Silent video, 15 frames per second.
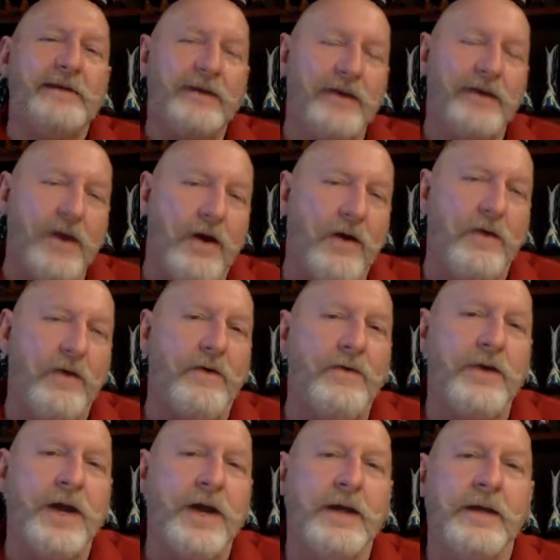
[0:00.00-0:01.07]

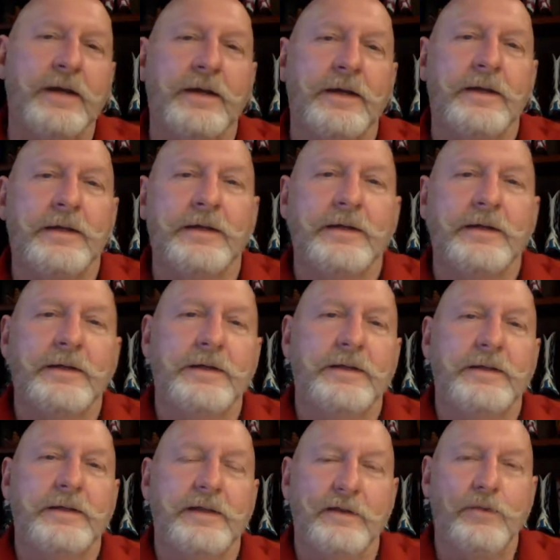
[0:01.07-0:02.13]
know
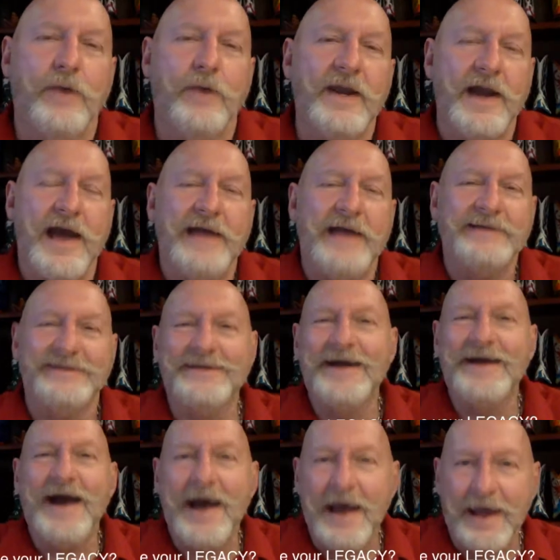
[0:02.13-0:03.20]
that when I
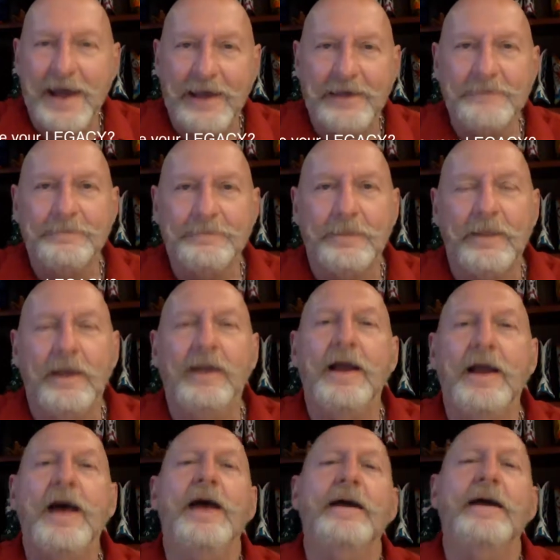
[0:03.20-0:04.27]
die and
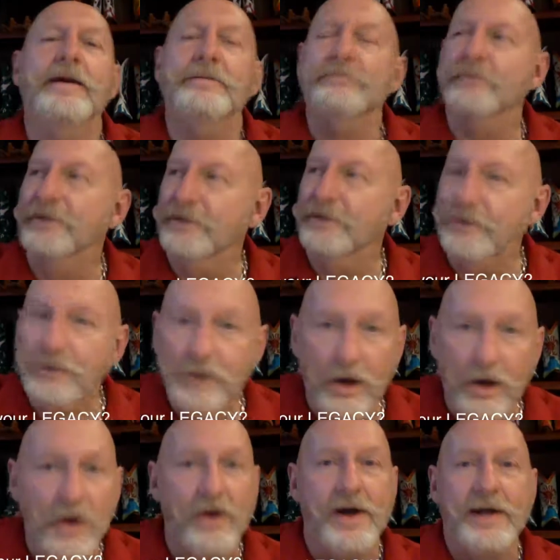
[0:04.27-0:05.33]
I am
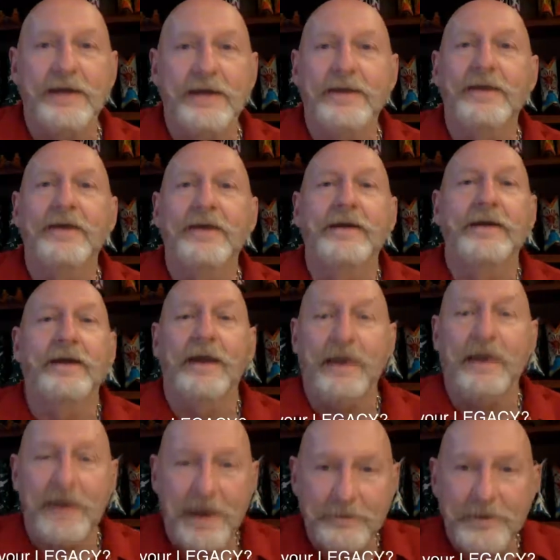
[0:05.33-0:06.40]
gone
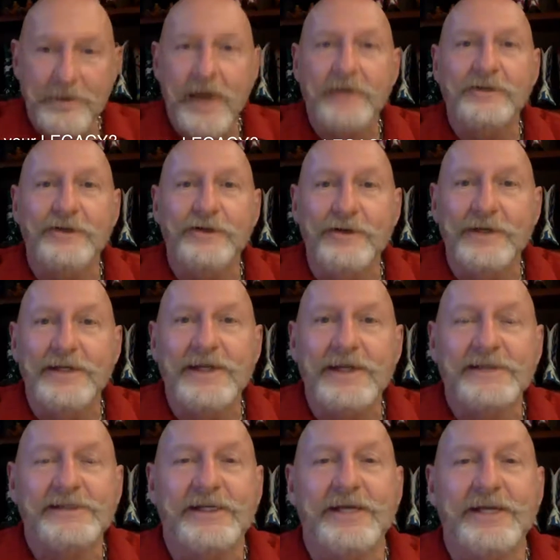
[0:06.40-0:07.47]
and I'm not doing
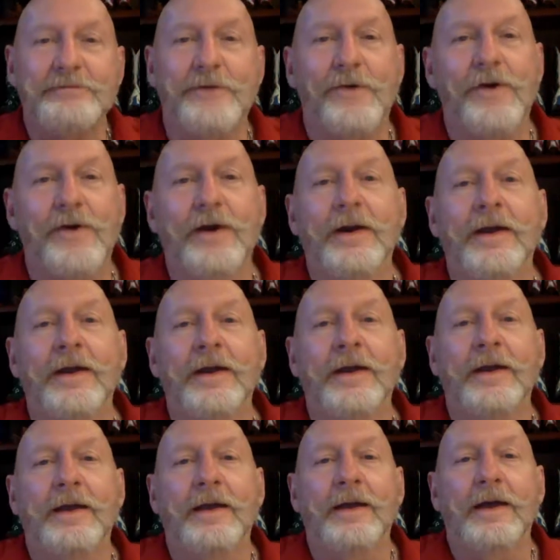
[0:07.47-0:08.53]
this anymore,
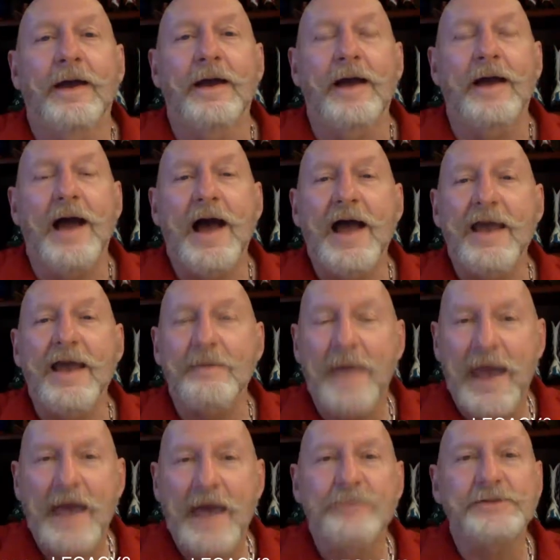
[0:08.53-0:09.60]
uh, I am
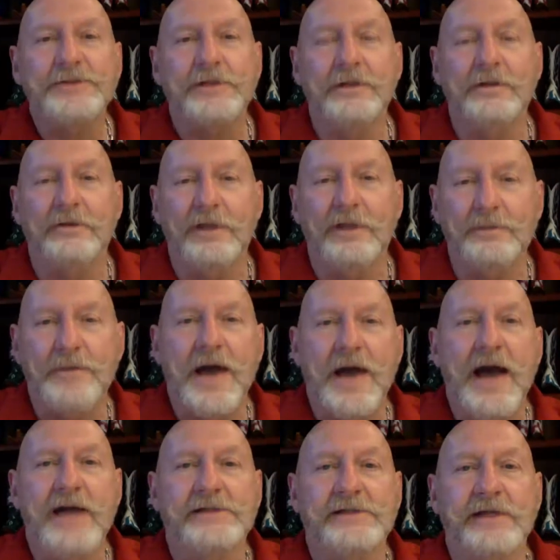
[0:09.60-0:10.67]
absolutely
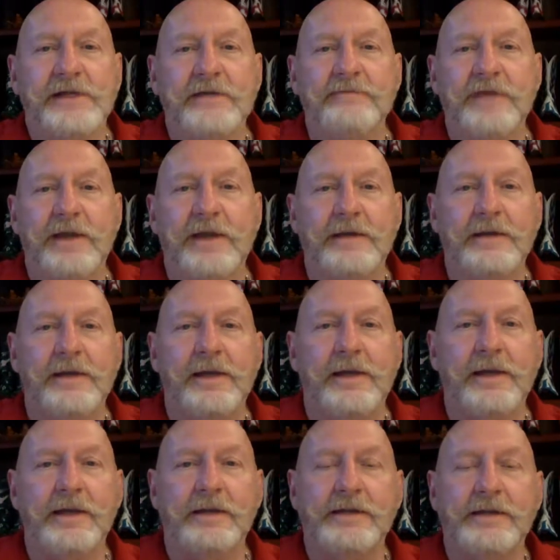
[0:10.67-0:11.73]
positive that
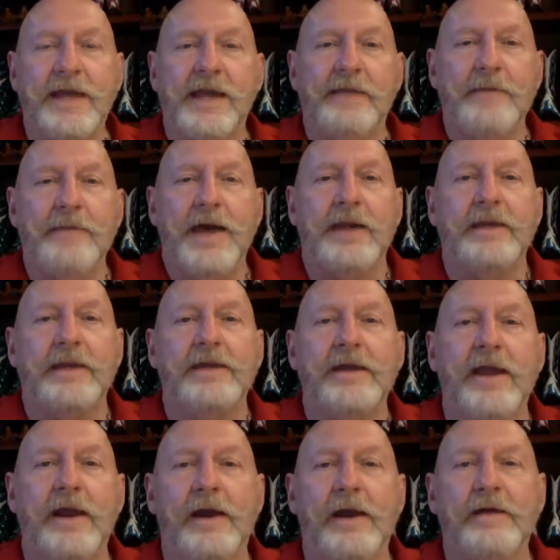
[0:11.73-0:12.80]
it'll take about a
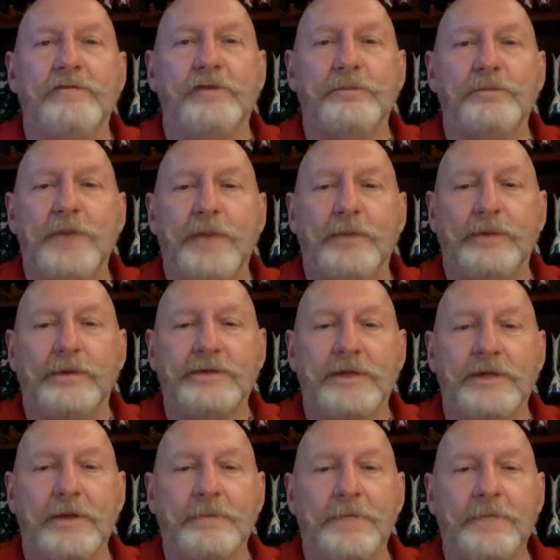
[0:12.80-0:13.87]
year for people to